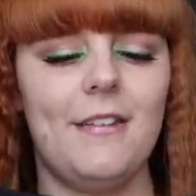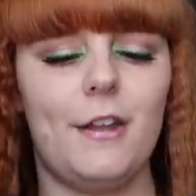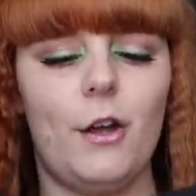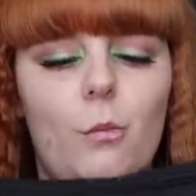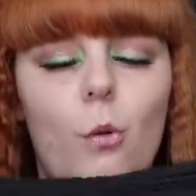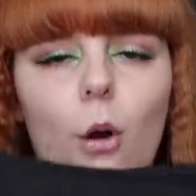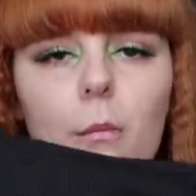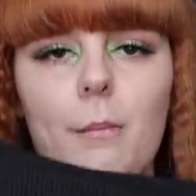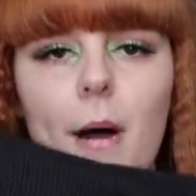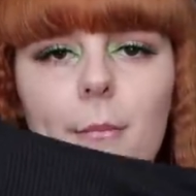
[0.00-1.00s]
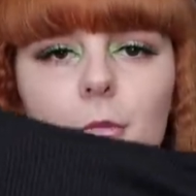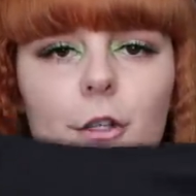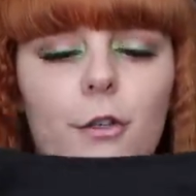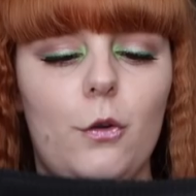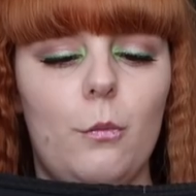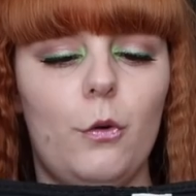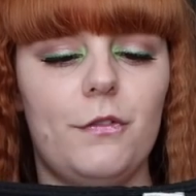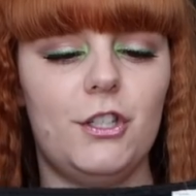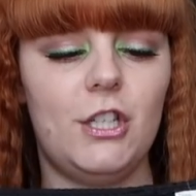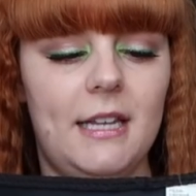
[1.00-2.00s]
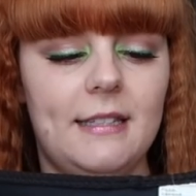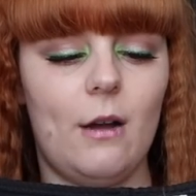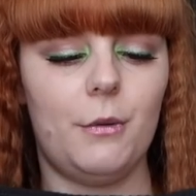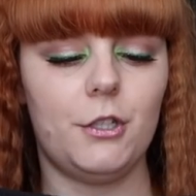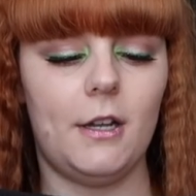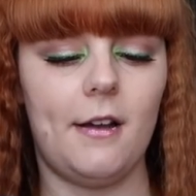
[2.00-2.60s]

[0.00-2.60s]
They go more up the bum, so you've got more of the cheeks out, which I